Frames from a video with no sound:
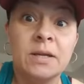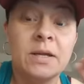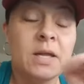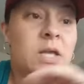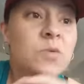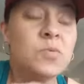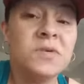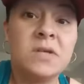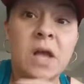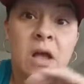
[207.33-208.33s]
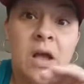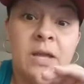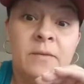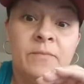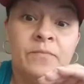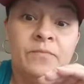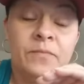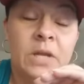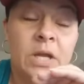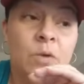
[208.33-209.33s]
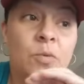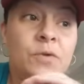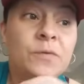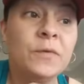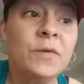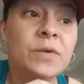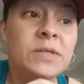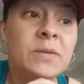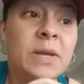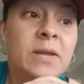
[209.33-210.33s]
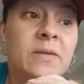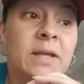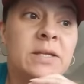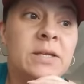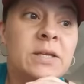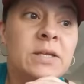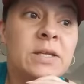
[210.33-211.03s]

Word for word: He was gone, which revealed to me that the